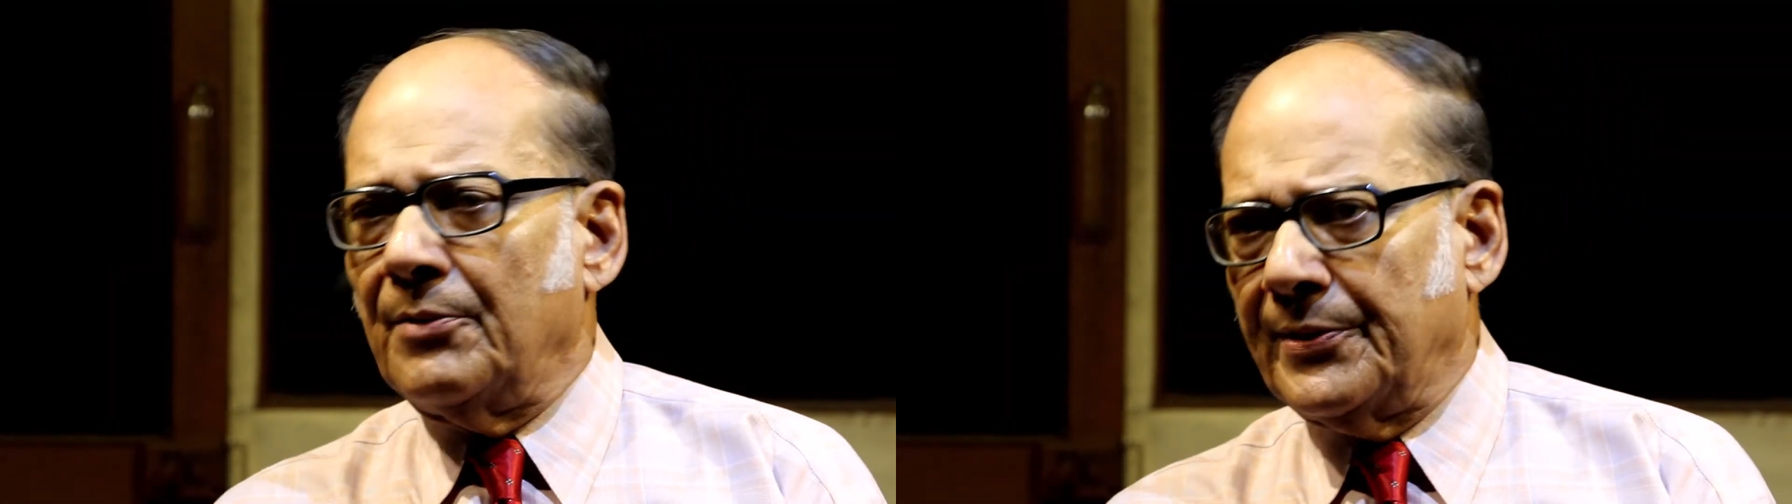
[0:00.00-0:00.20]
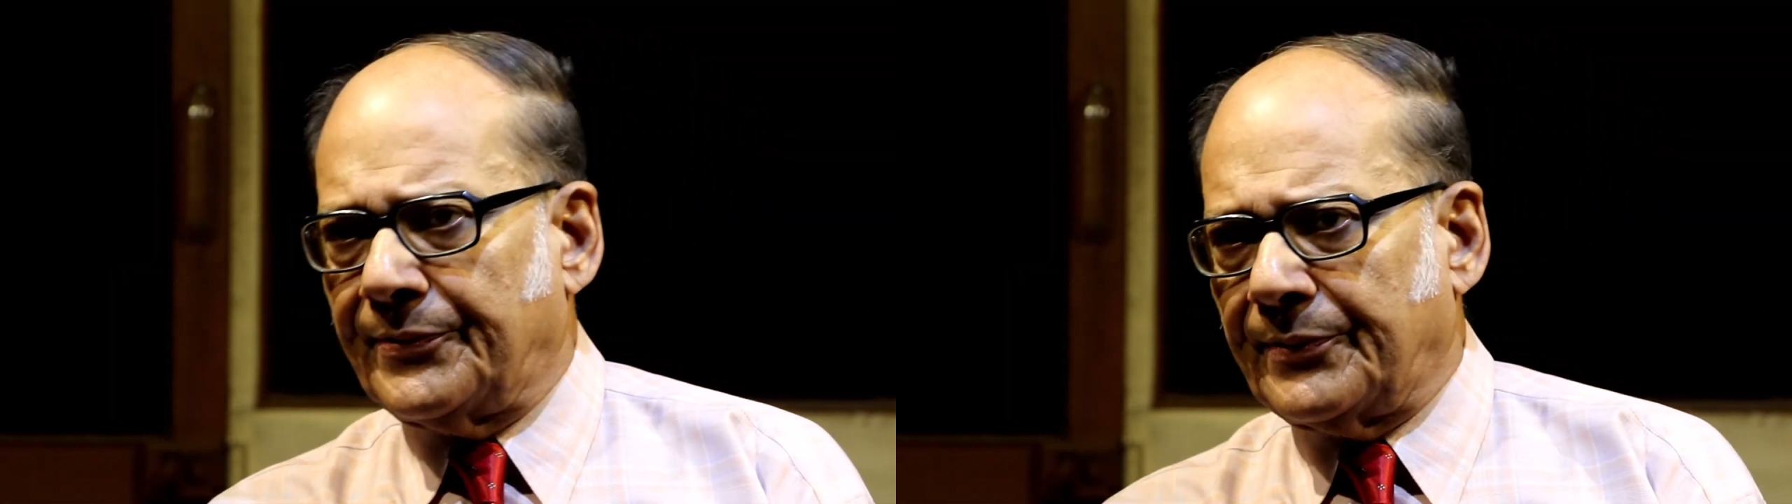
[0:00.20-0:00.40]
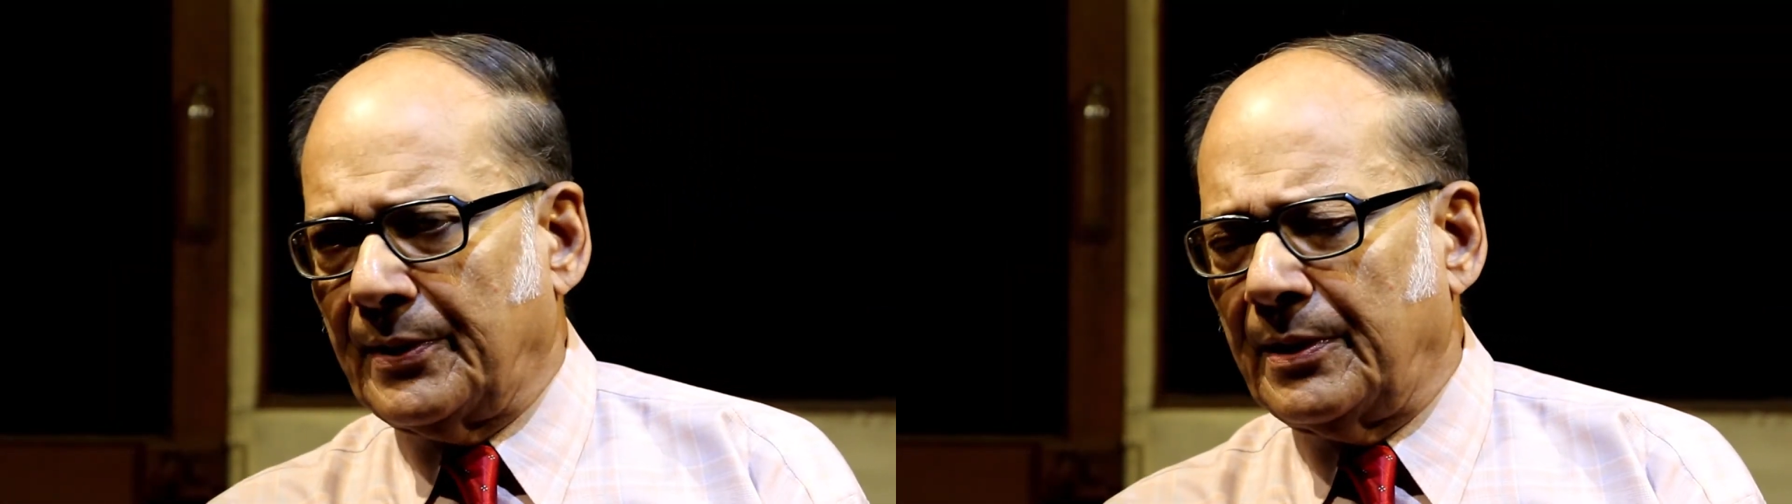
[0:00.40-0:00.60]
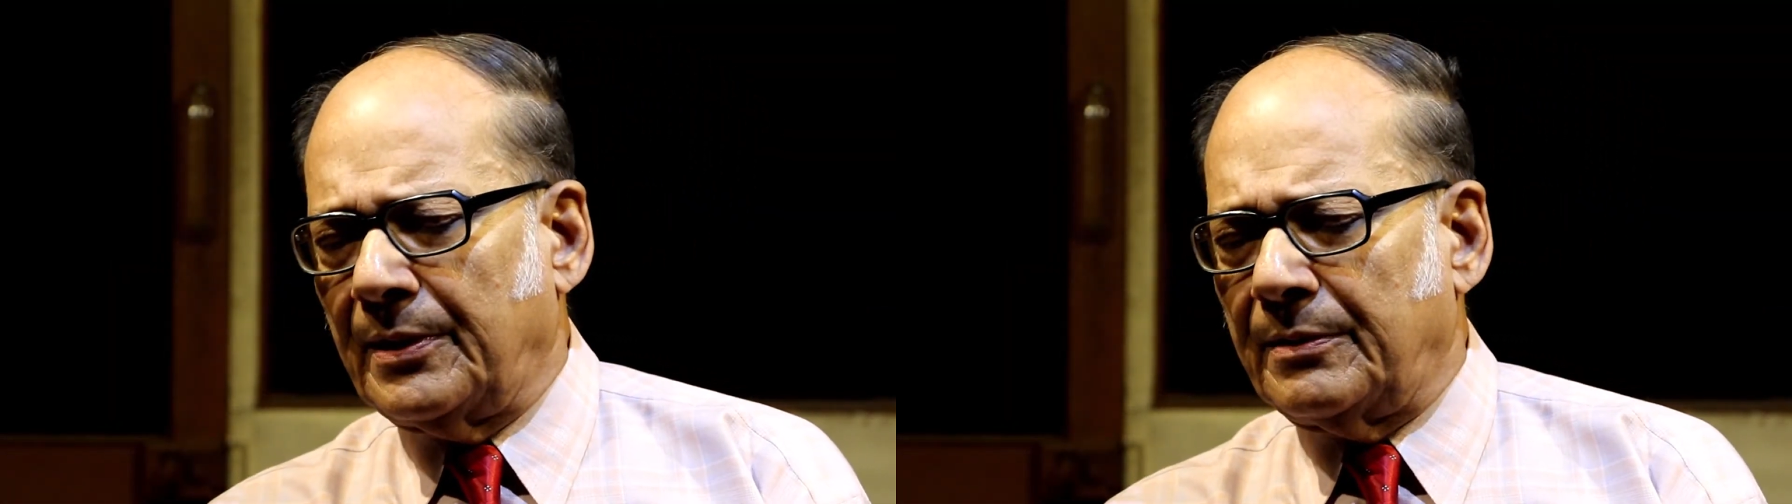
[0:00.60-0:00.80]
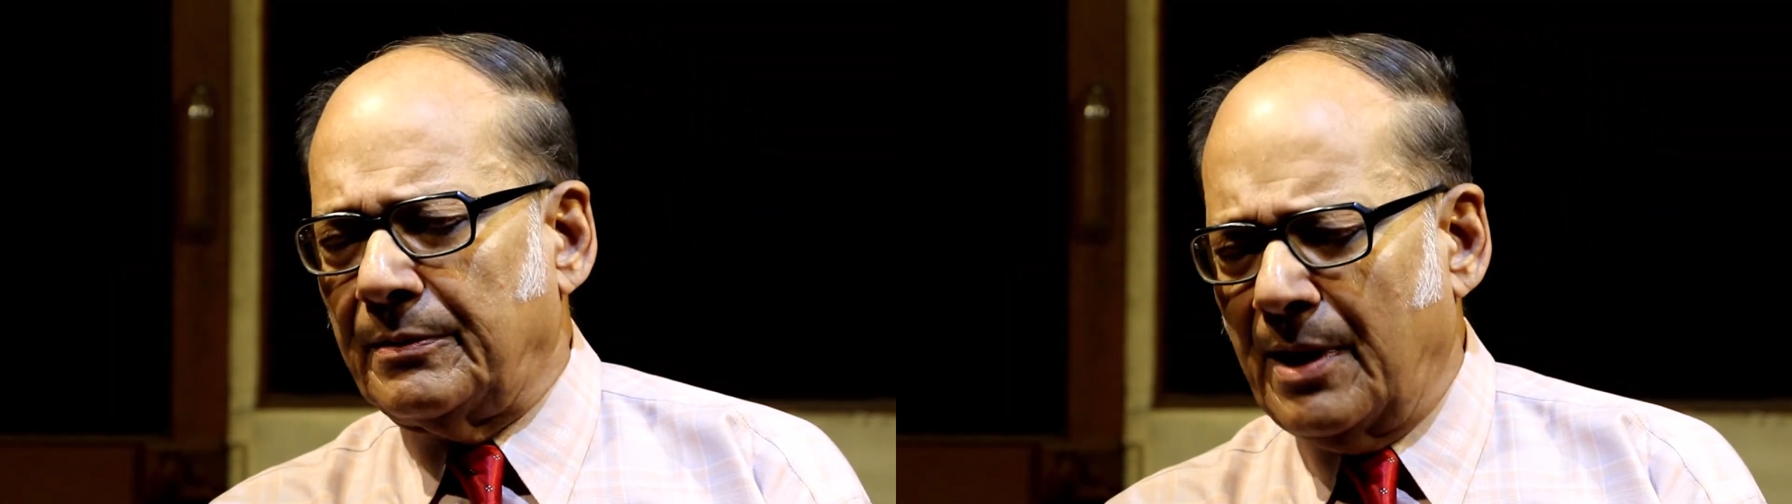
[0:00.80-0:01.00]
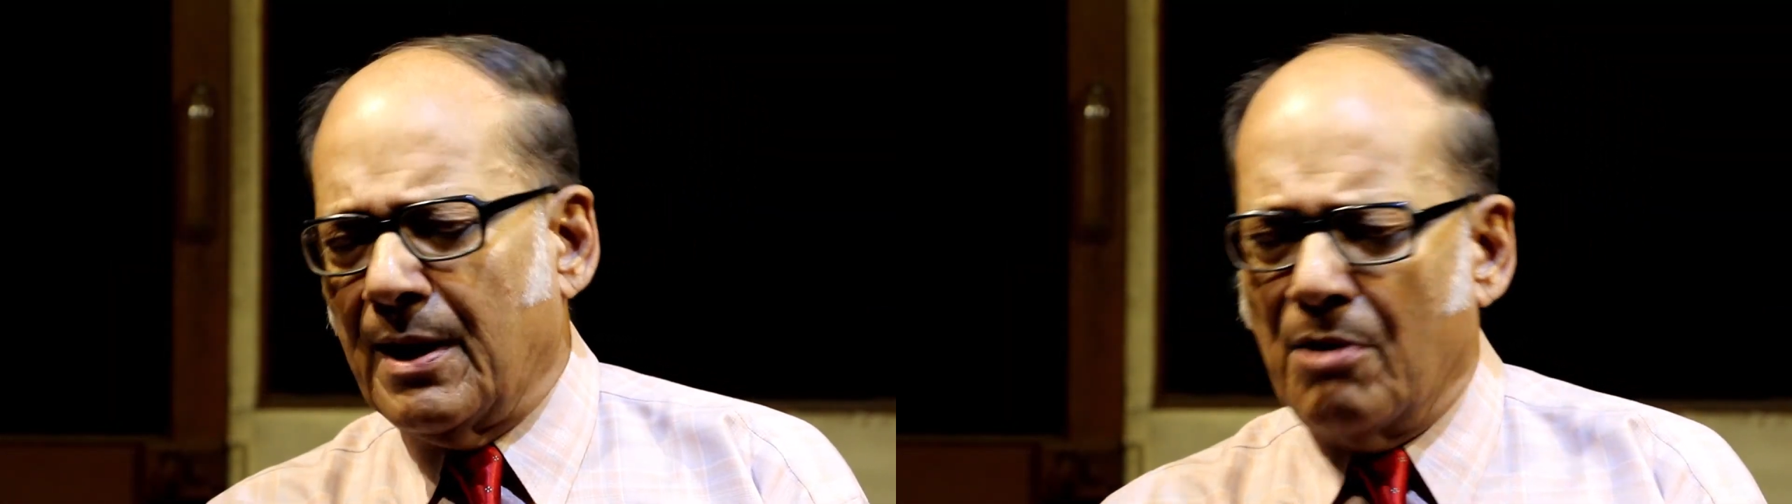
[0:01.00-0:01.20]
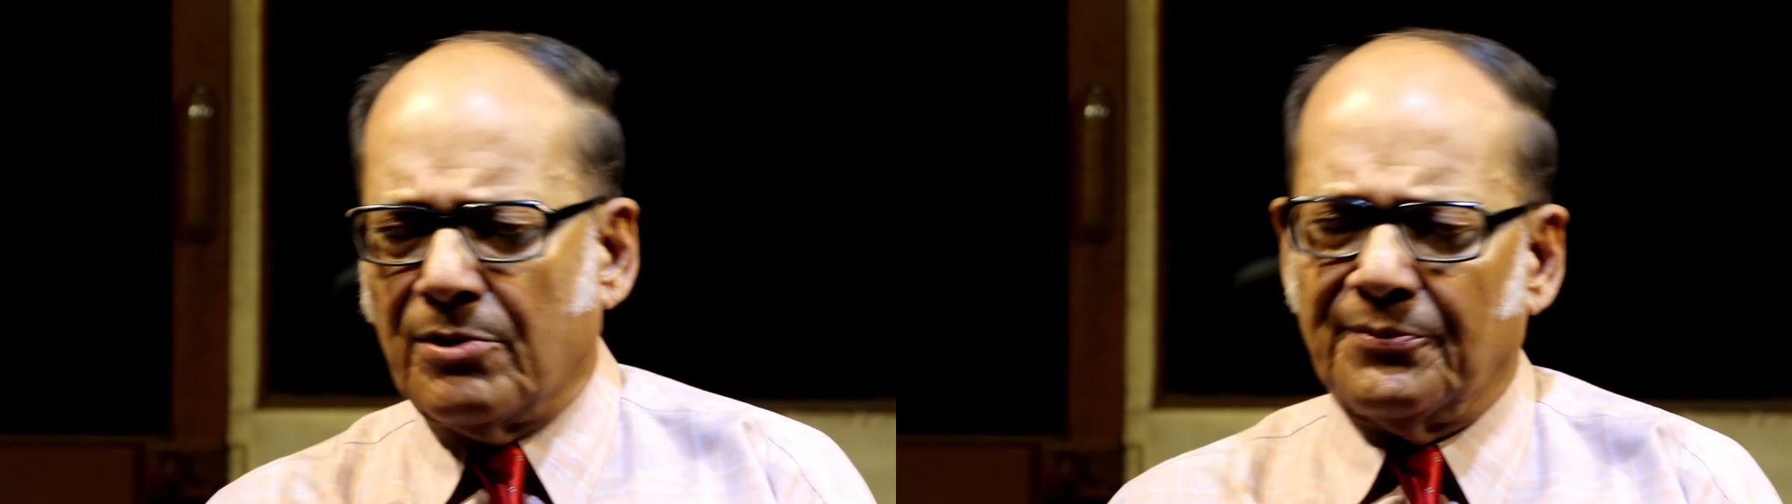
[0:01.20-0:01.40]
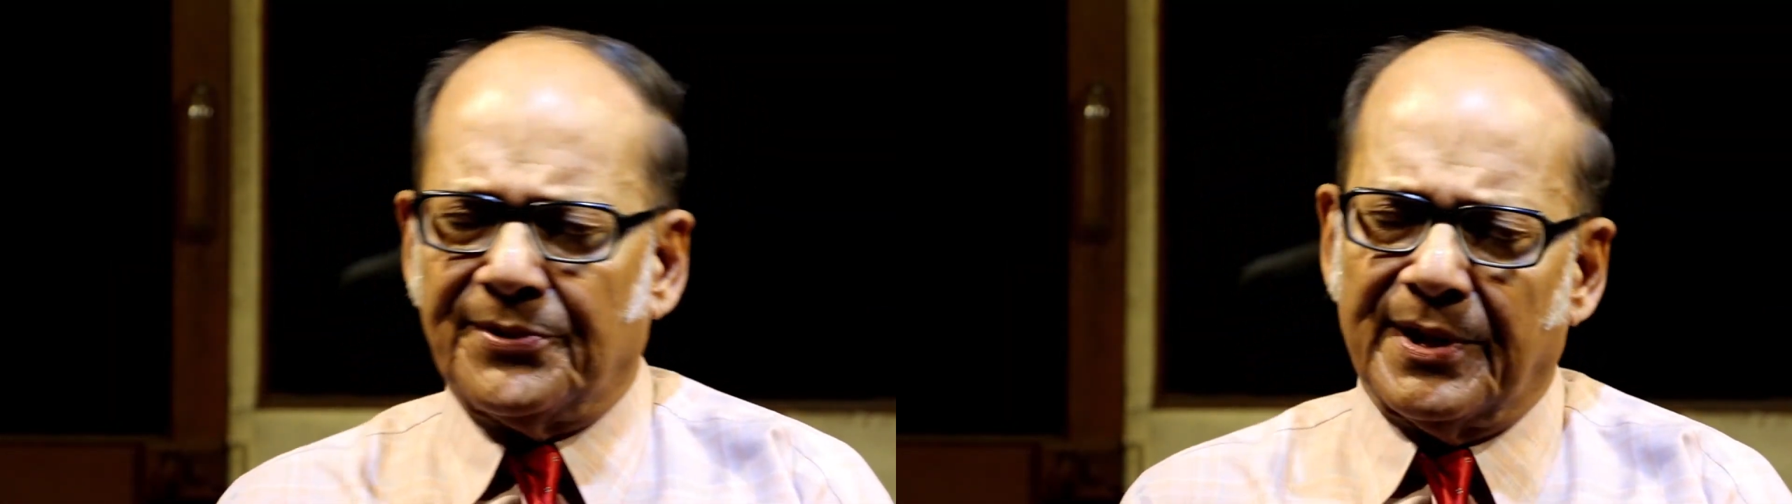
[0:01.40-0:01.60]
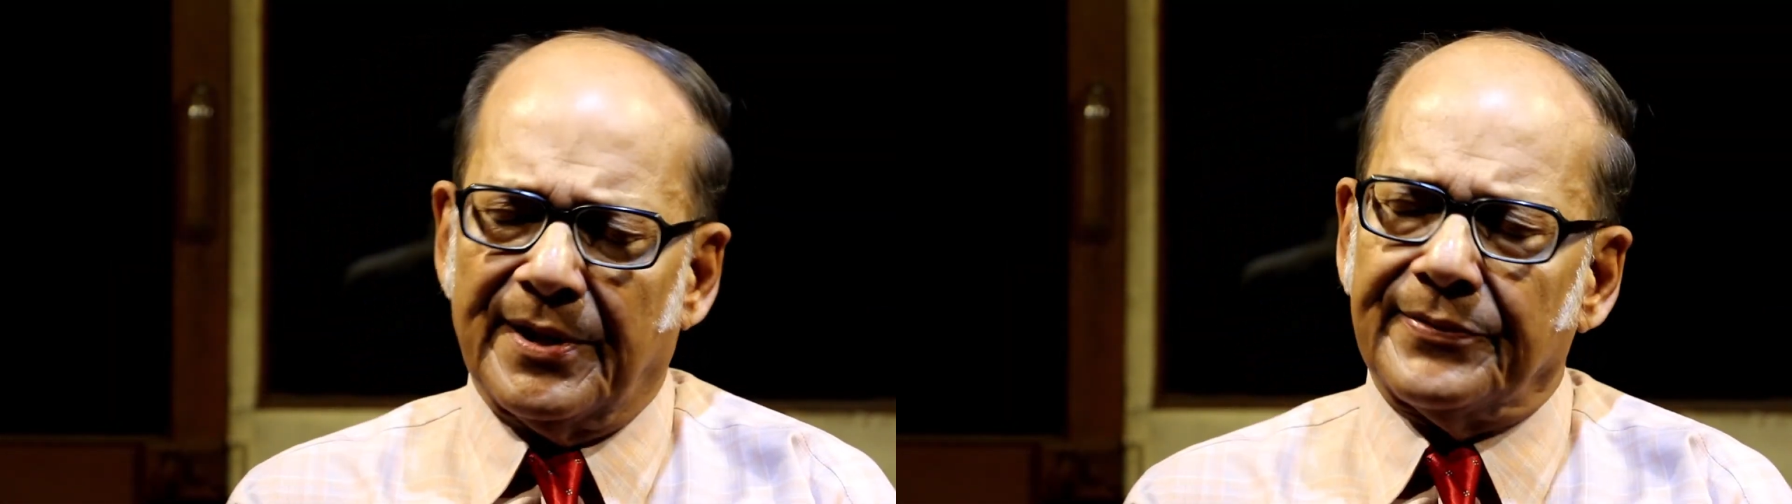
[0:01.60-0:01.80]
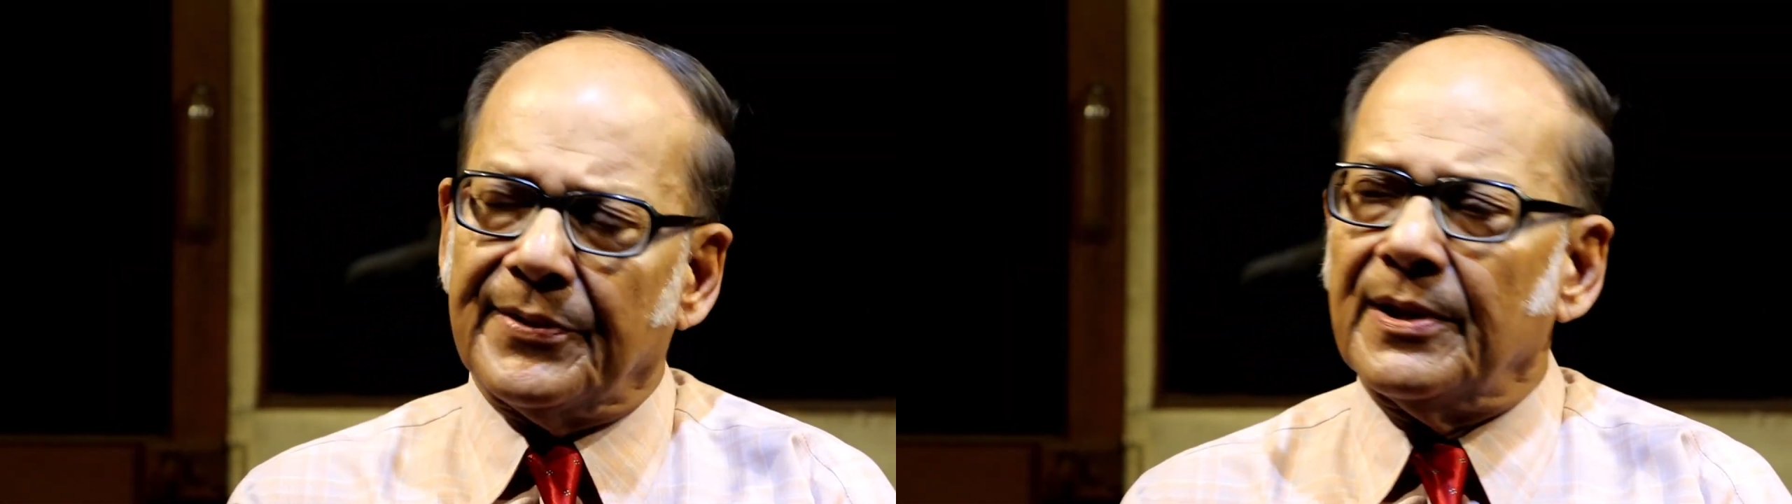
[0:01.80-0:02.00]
was run out of cigarettes,